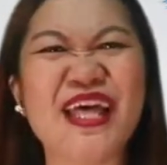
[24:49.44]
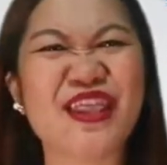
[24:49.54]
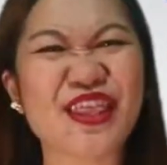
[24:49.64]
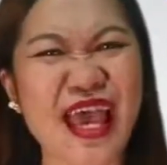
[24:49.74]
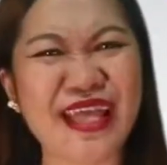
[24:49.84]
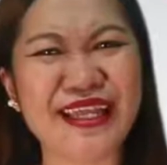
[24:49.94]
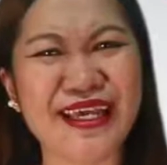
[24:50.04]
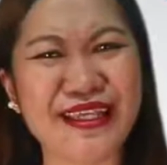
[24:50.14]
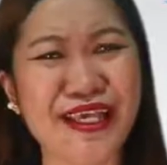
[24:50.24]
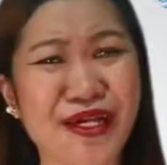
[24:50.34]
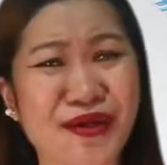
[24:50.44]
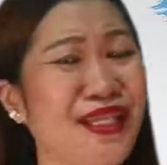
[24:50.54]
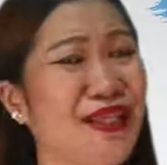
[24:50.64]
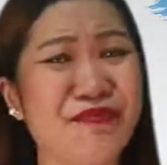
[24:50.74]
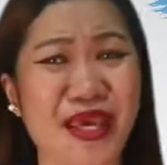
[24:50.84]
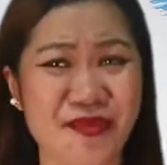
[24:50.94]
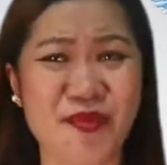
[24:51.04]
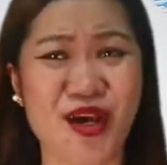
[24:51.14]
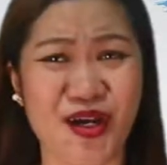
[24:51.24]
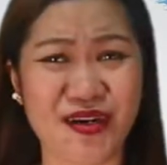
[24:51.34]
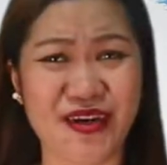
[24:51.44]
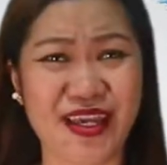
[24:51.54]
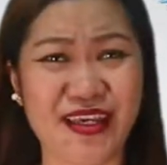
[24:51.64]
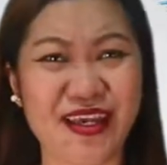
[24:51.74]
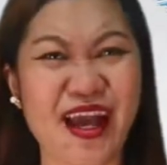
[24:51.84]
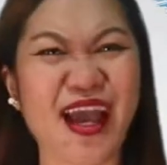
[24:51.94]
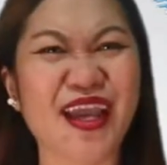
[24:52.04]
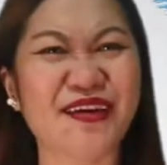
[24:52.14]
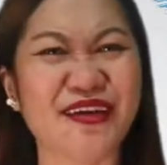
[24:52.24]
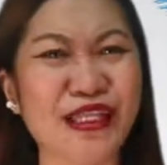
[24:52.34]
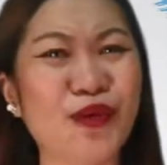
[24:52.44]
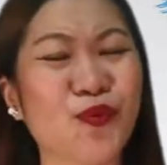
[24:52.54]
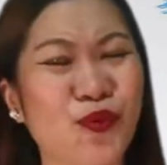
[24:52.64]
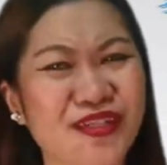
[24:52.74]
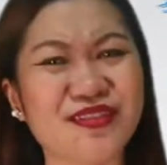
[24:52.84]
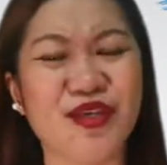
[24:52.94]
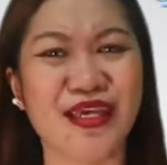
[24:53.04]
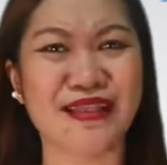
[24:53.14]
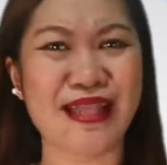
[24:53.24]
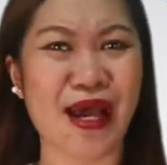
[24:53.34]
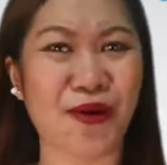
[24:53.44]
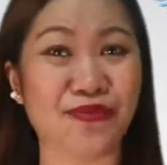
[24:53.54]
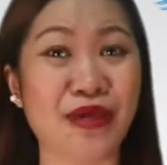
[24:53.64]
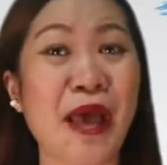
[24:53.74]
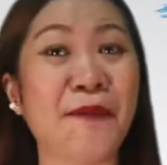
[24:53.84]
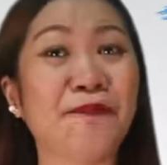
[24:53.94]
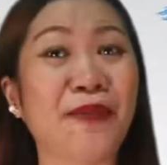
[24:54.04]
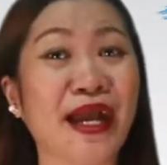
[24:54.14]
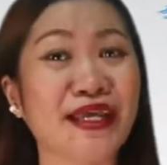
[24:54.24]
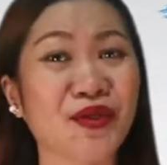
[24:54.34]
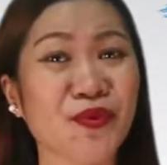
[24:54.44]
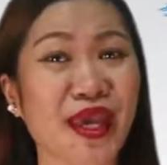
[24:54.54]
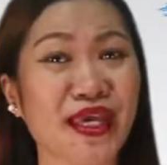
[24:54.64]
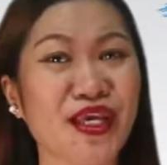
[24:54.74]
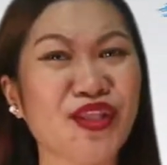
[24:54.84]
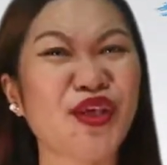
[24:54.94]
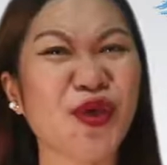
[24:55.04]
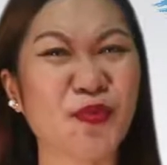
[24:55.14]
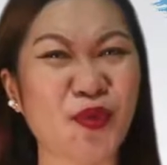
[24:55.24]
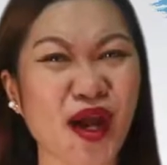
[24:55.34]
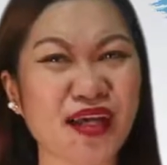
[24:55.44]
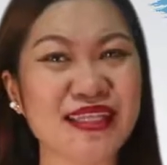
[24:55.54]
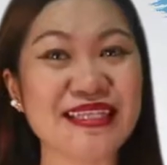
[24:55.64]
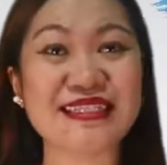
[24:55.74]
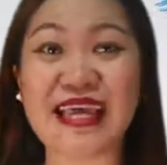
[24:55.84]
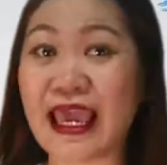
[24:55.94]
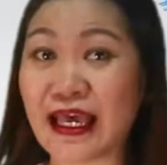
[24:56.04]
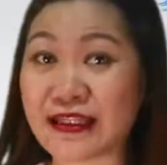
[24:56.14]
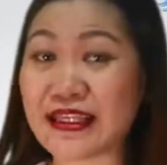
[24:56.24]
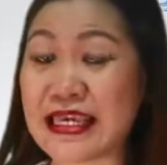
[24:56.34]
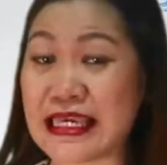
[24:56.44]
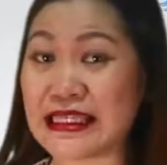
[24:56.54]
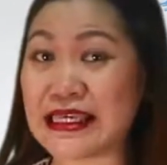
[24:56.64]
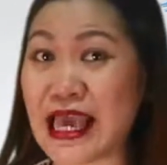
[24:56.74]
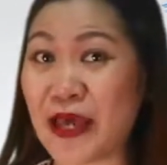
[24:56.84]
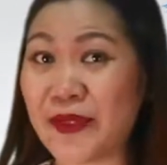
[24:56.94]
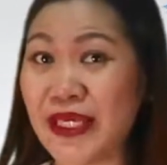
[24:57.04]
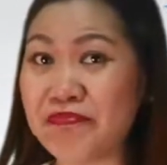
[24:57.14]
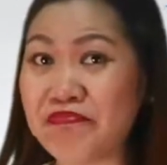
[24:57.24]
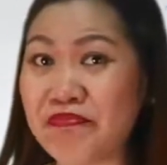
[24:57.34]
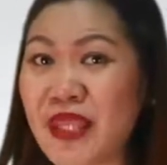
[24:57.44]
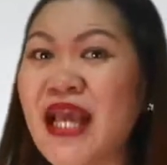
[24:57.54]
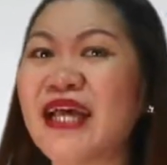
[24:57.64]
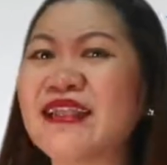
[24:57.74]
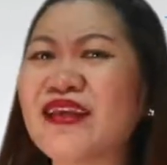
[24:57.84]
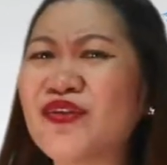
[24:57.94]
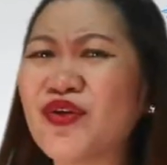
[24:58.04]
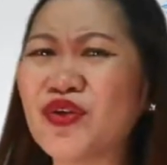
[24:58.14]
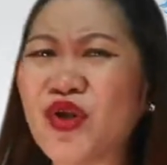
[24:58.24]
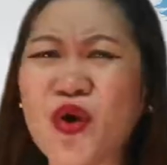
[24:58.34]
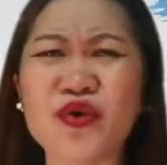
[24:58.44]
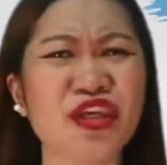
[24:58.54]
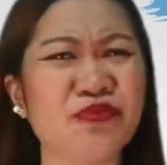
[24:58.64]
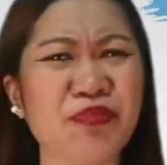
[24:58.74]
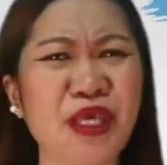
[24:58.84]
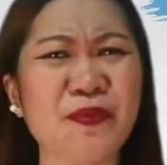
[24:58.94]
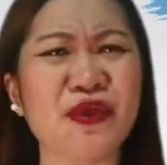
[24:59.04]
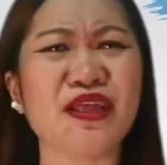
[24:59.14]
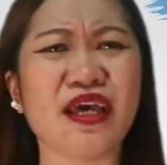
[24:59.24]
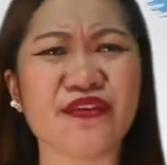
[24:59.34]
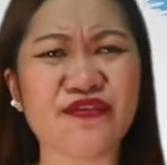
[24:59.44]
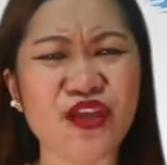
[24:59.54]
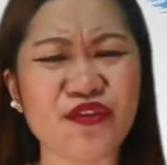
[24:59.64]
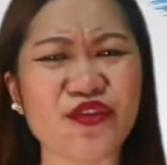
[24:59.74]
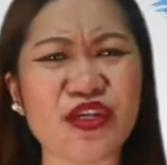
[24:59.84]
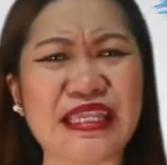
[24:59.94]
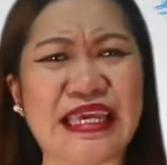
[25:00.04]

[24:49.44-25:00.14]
That idea really made me hungry. I really want to eat now. By the way, do you practice a healthy eating habit? Did you know that people have different